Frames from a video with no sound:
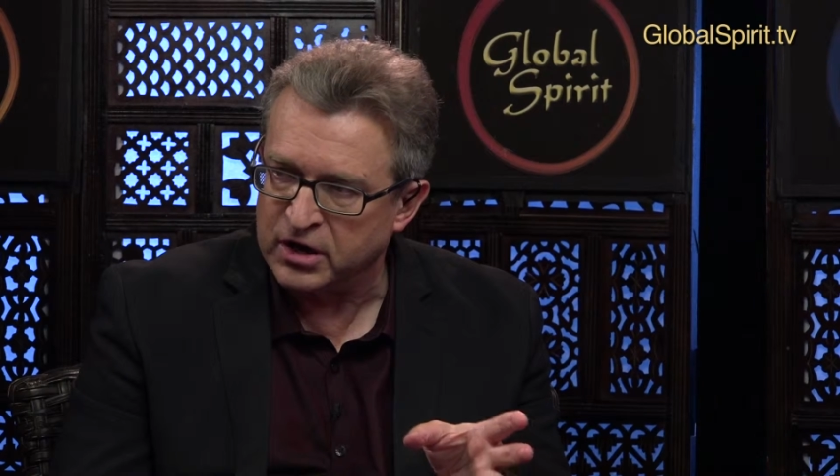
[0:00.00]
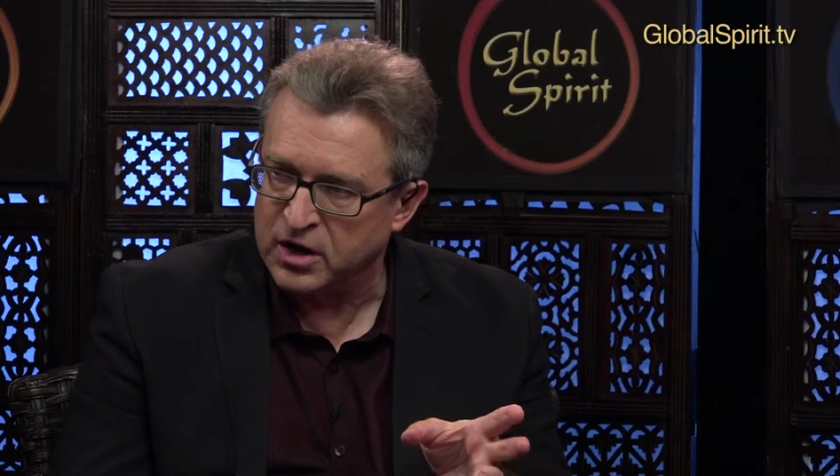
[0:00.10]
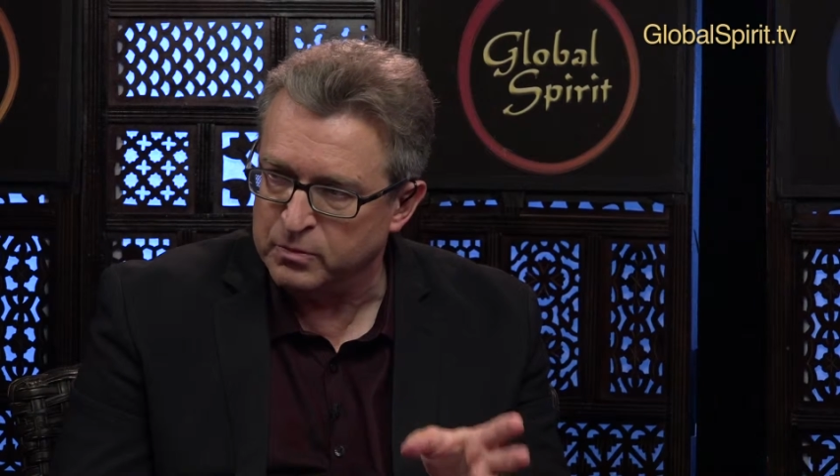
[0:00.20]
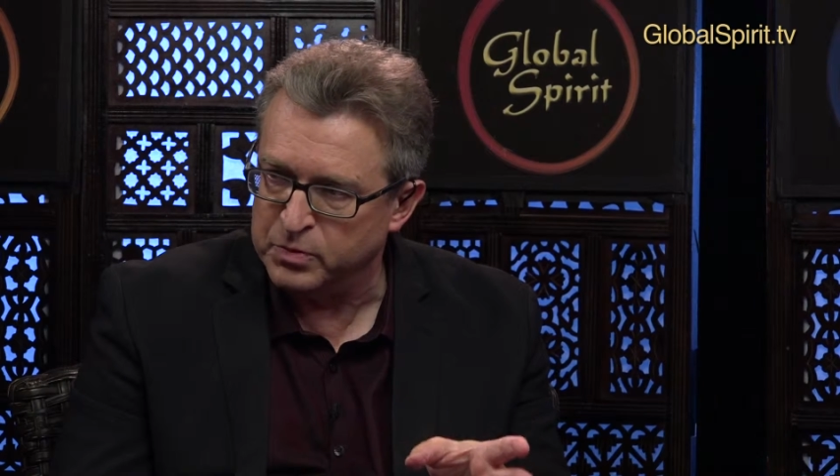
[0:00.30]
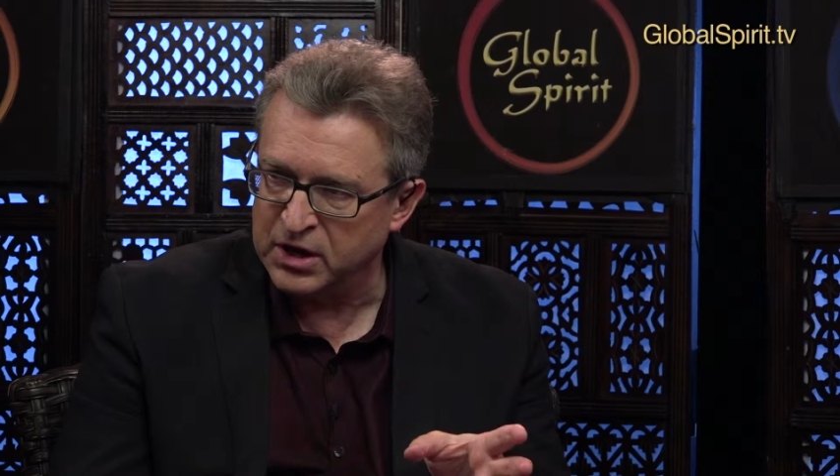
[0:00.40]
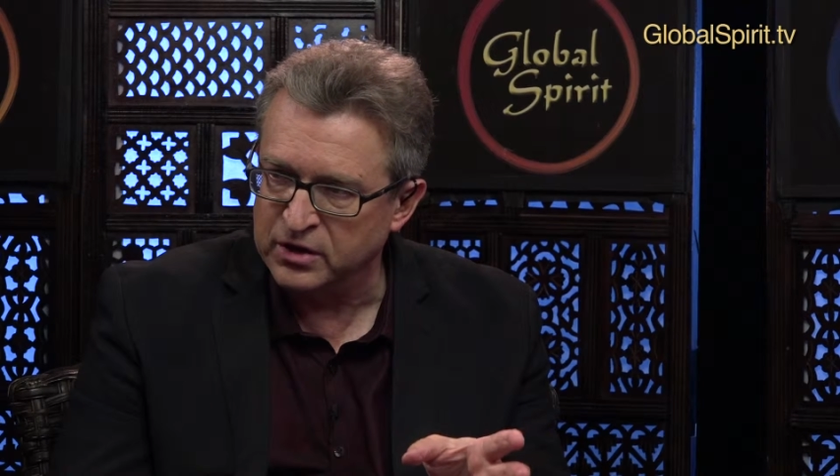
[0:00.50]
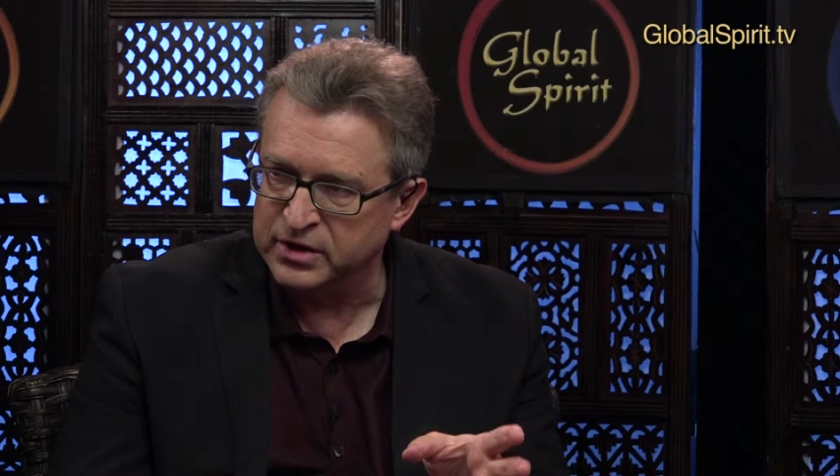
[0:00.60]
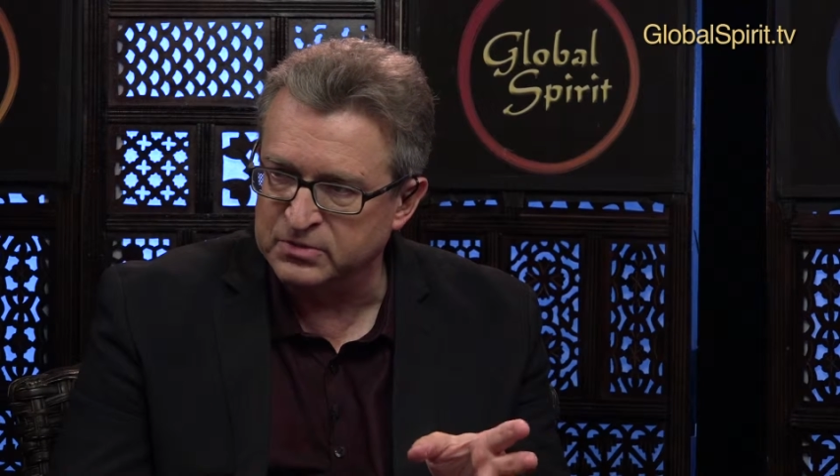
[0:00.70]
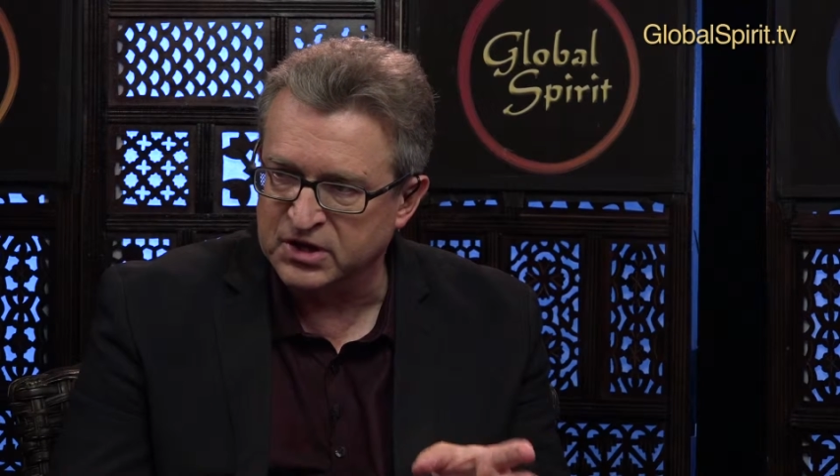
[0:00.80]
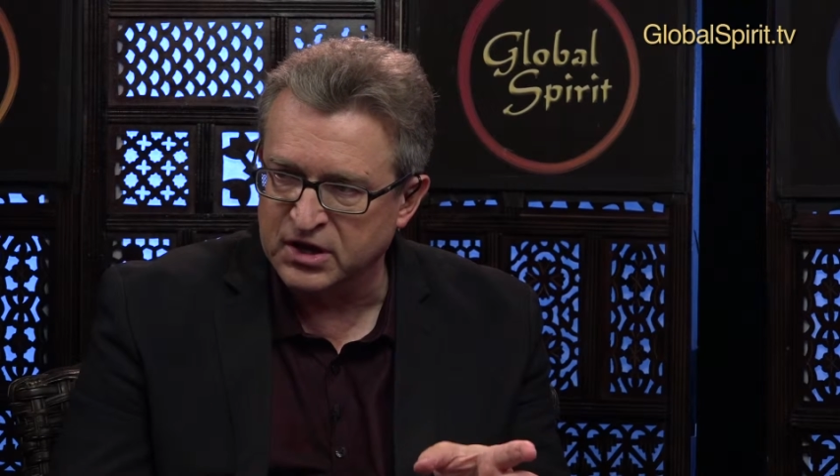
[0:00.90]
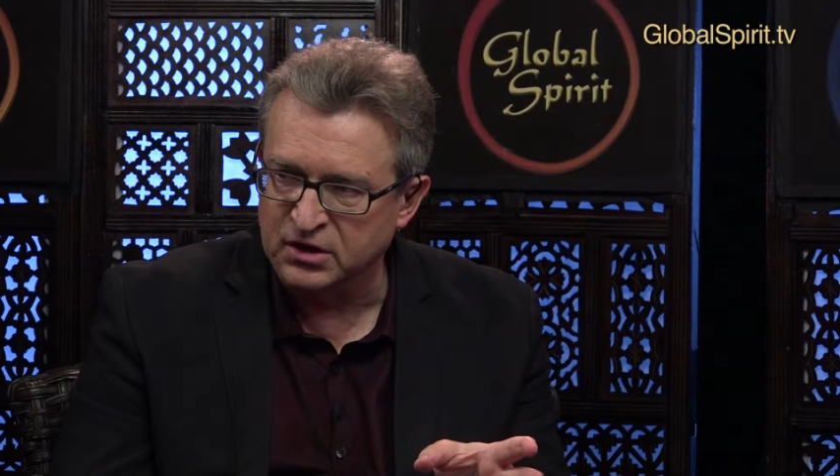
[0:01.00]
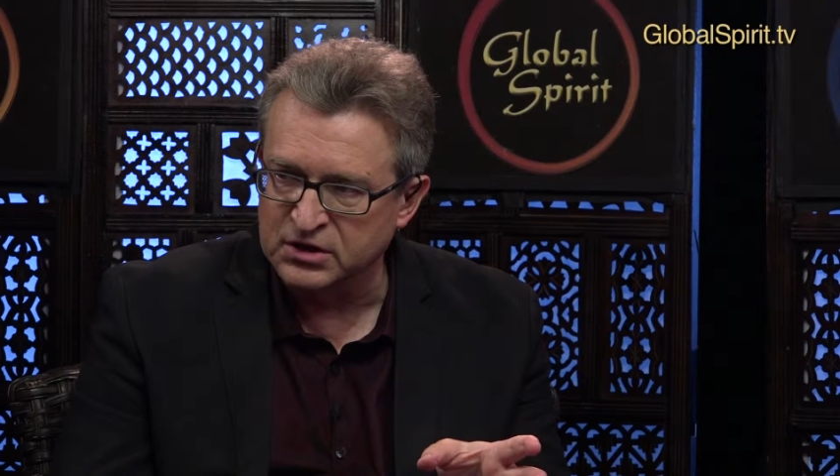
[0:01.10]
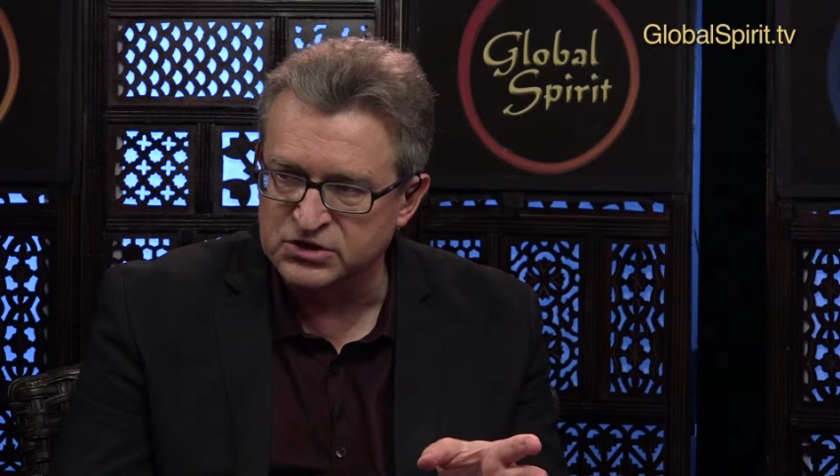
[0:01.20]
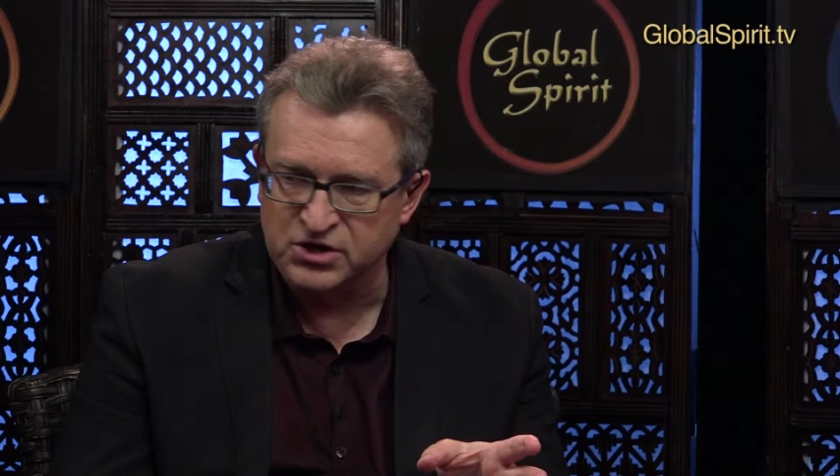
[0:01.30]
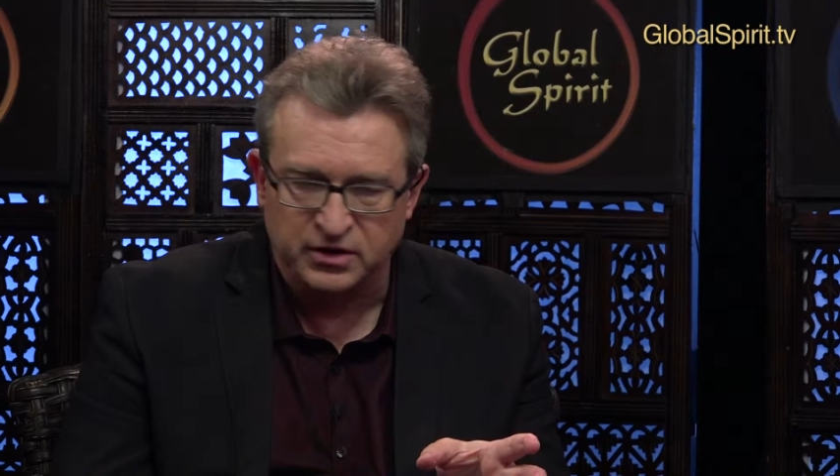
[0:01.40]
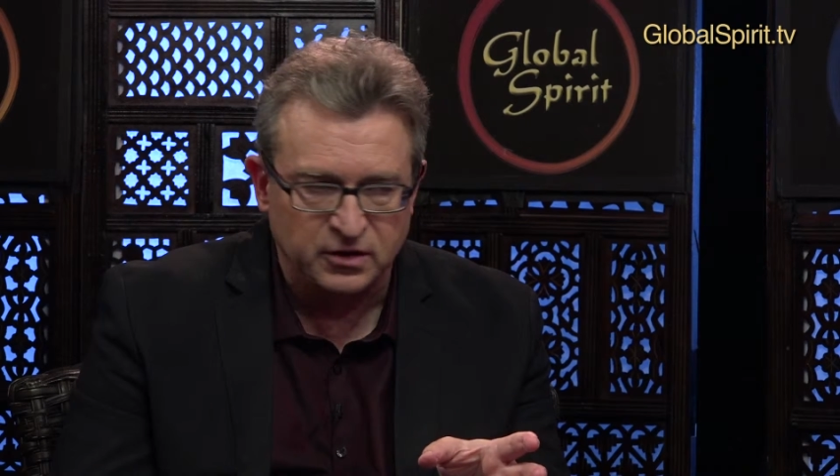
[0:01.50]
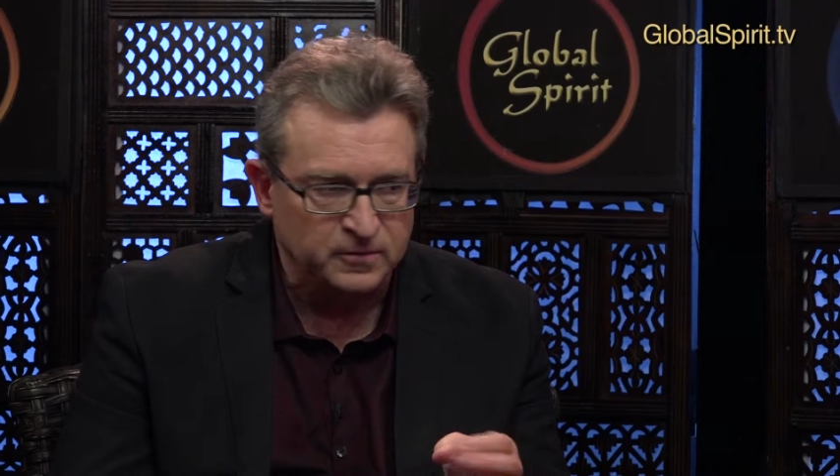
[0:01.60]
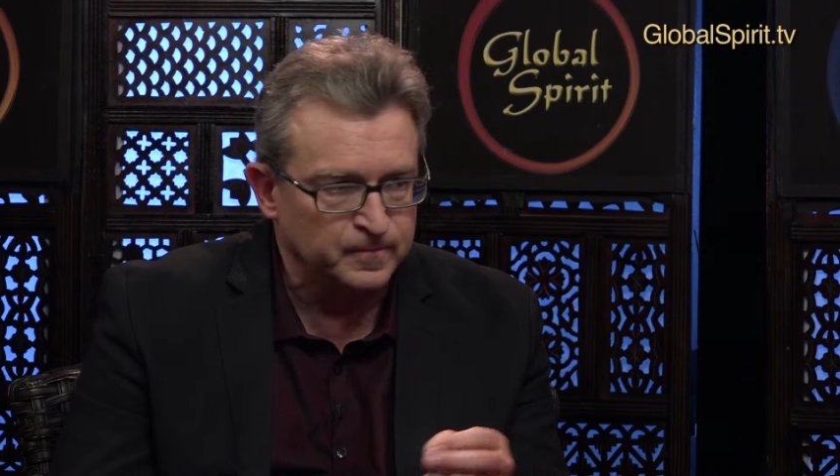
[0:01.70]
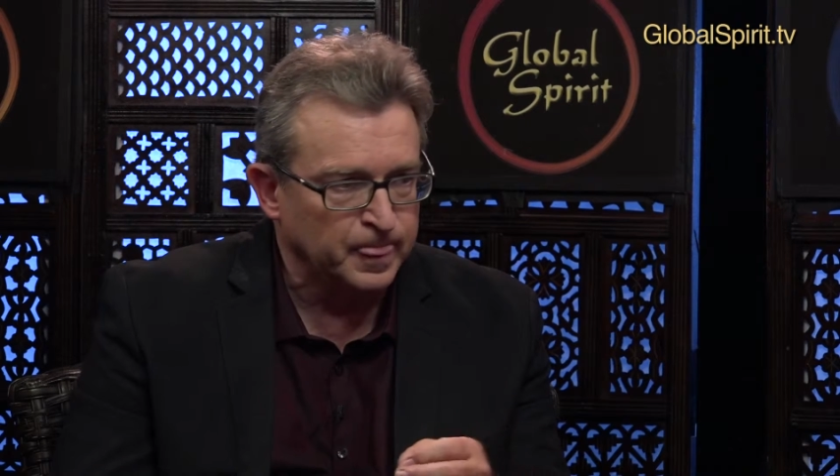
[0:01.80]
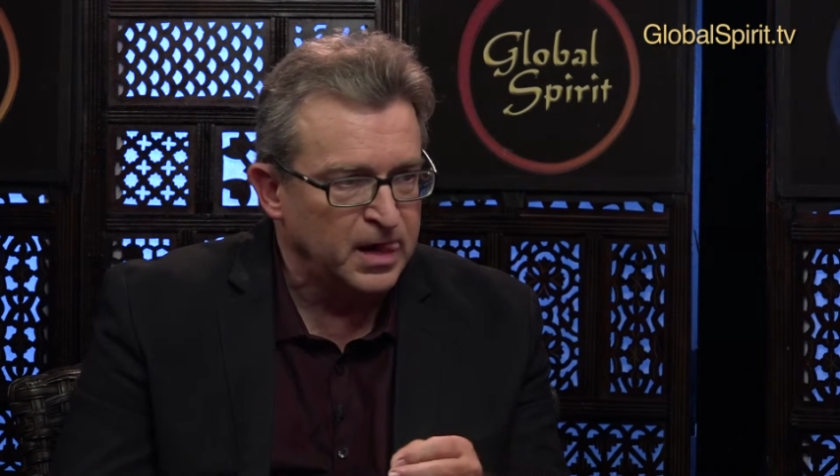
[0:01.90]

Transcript: and compel them to kill each other